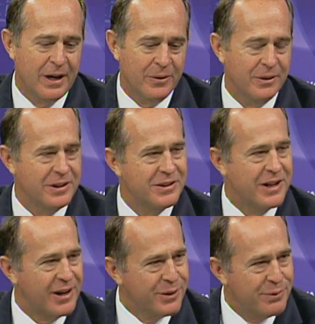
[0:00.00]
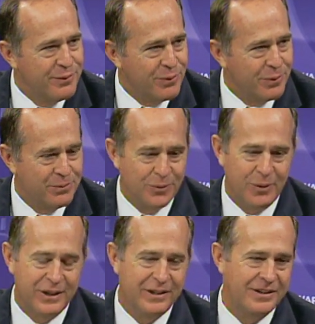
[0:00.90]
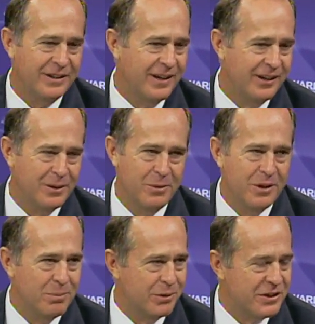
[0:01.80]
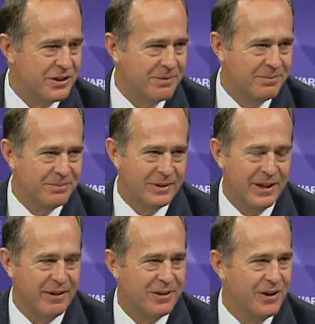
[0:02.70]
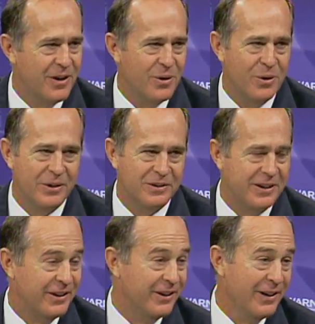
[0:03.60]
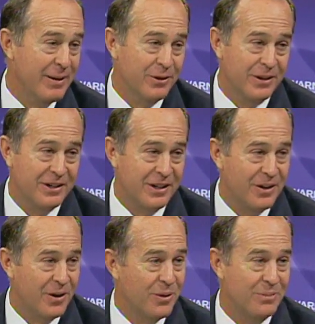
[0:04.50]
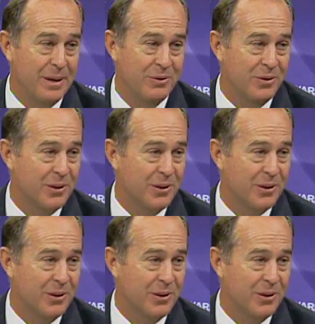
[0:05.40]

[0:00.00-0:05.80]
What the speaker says: really is kind of threefold. One is community policing. You have to know who's in your neighborhood to know maybe who